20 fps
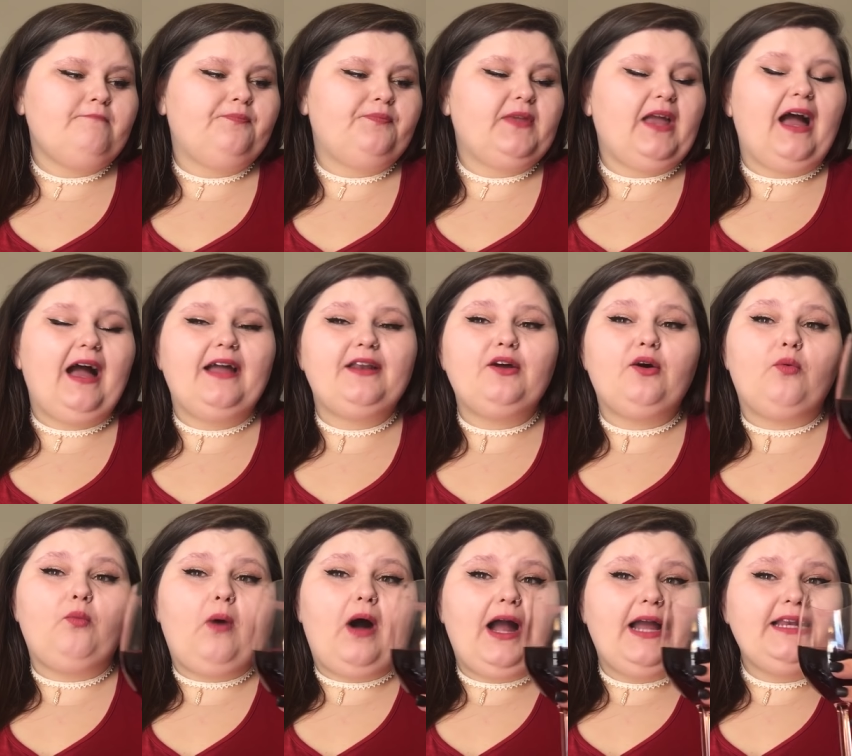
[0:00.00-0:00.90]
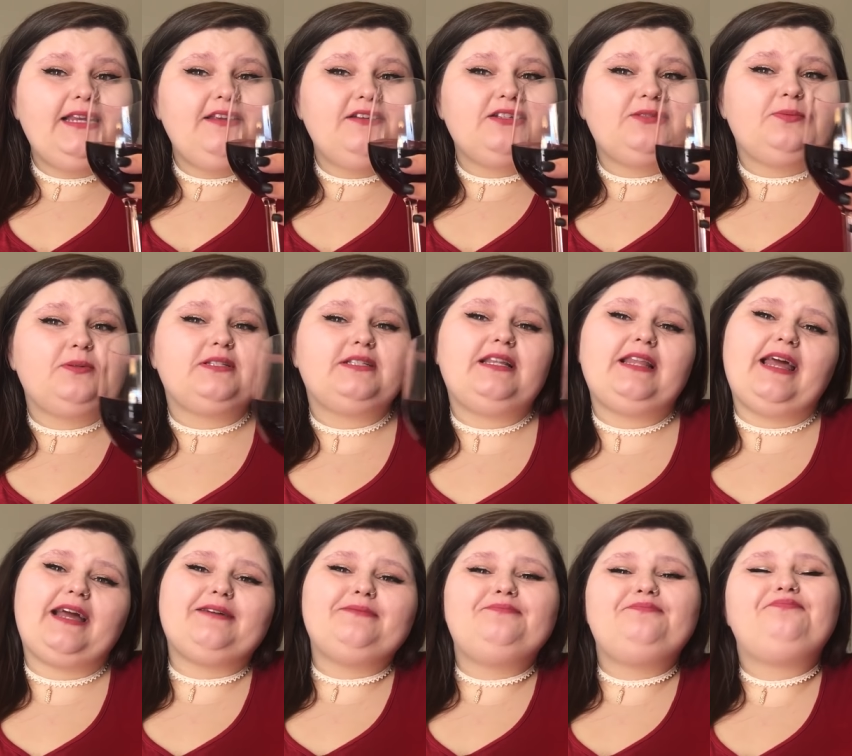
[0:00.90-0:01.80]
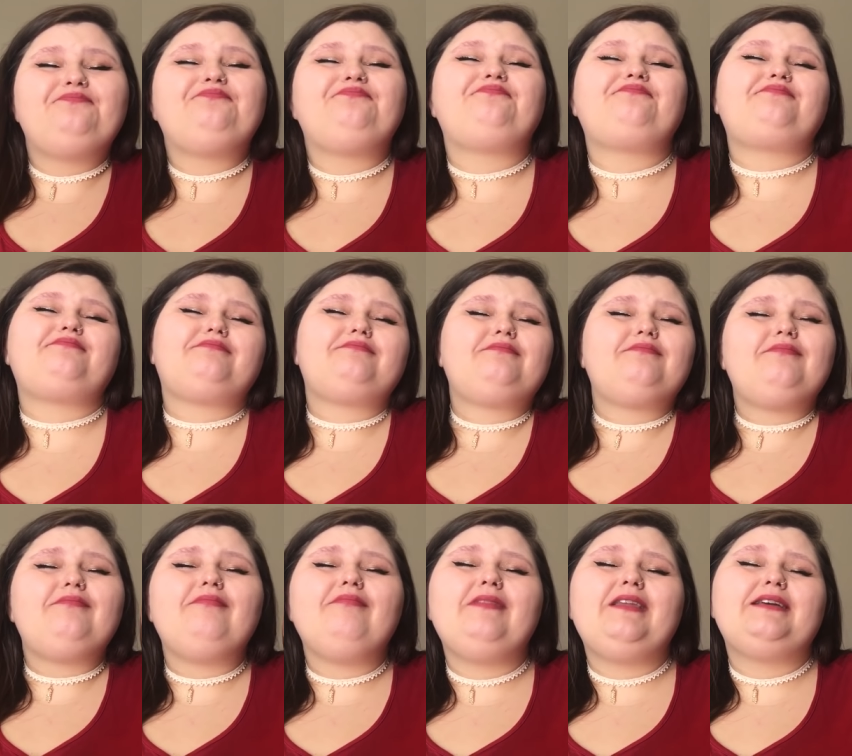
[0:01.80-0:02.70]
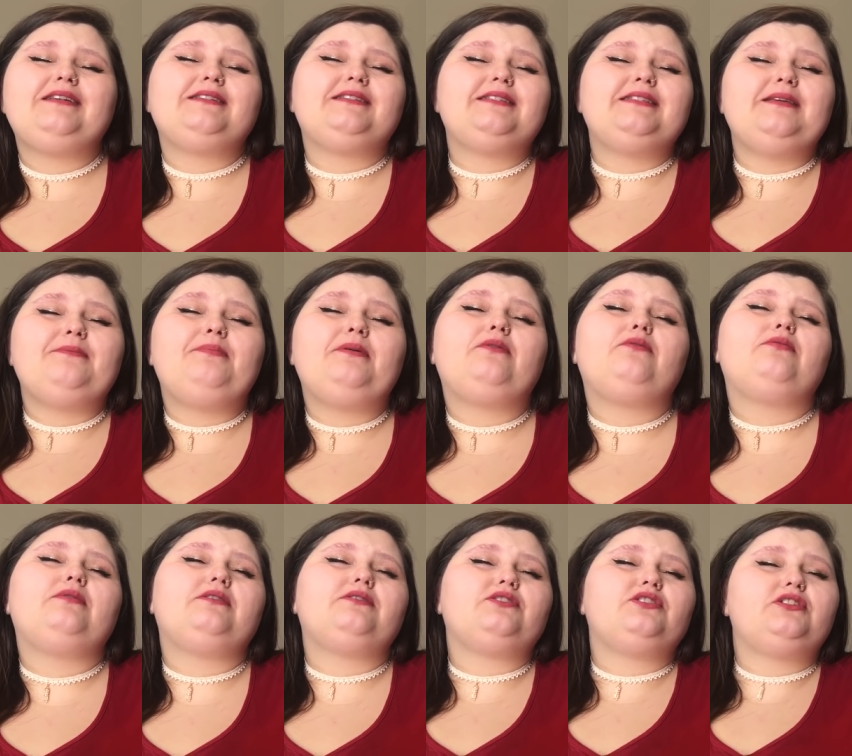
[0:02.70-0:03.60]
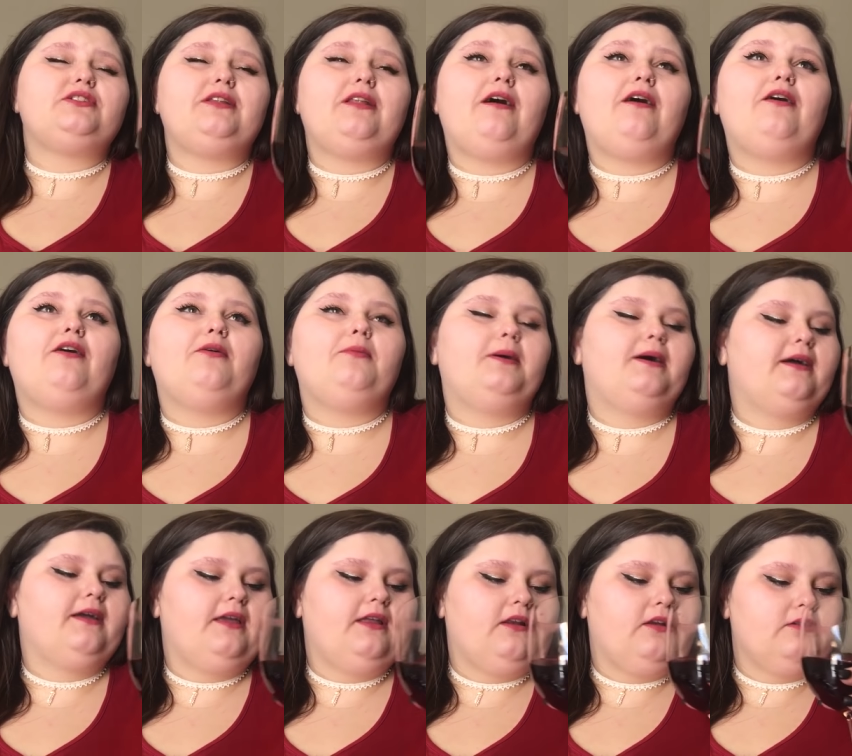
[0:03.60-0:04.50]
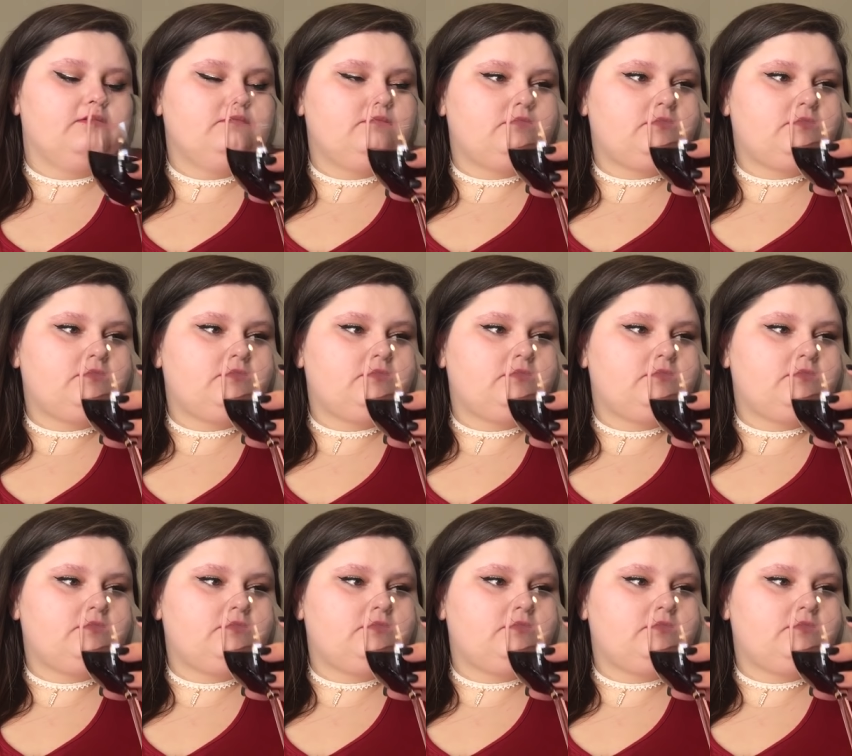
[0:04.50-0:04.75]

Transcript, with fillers: Yeah, I know. Wine, you're supposed to like sip it real slow, but you know.